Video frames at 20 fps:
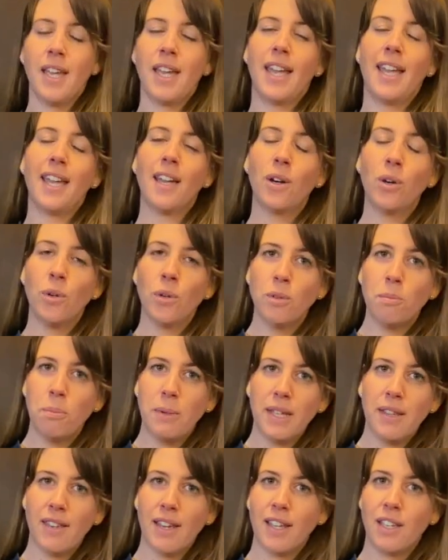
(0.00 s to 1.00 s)
It could
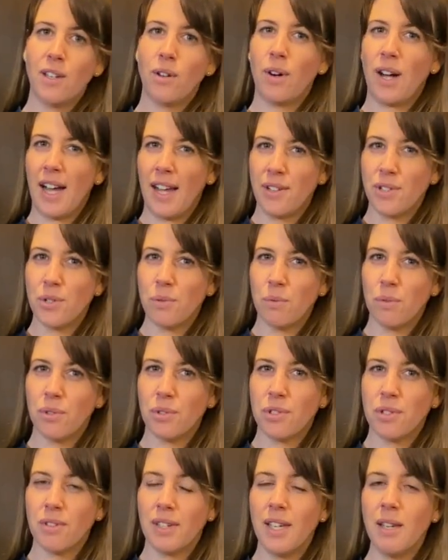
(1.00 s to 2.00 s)
be that you're
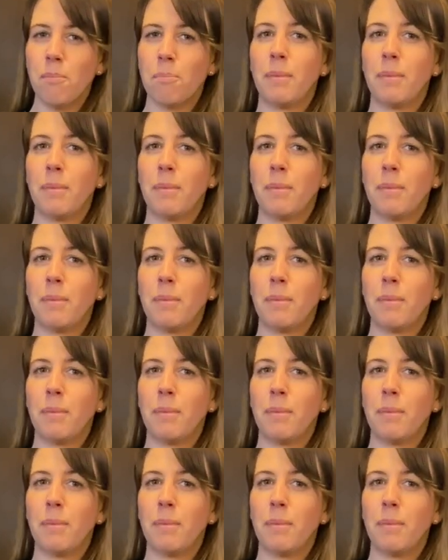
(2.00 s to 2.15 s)
underwatering,